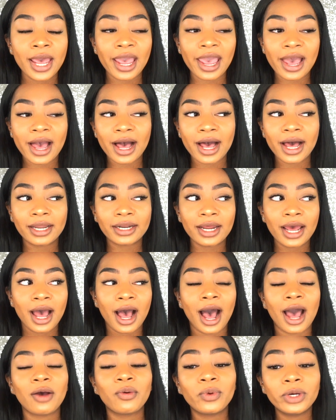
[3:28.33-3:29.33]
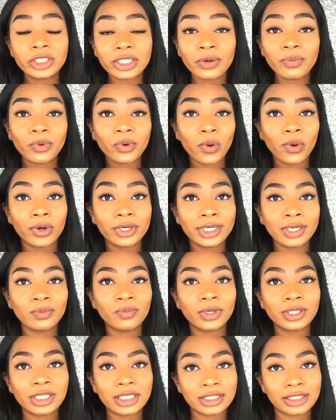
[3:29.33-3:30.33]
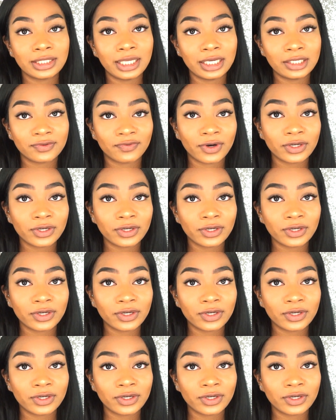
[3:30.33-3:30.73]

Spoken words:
And I wish I recorded what this lace